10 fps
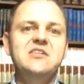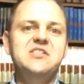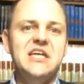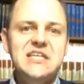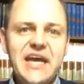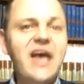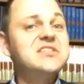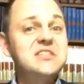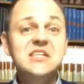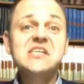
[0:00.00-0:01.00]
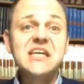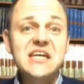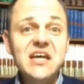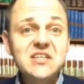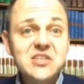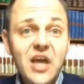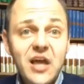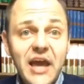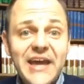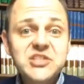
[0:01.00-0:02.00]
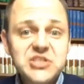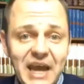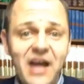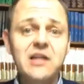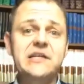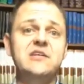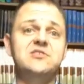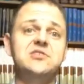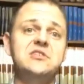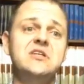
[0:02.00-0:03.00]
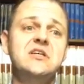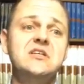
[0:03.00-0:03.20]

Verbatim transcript: To say, yes, this is a challenge.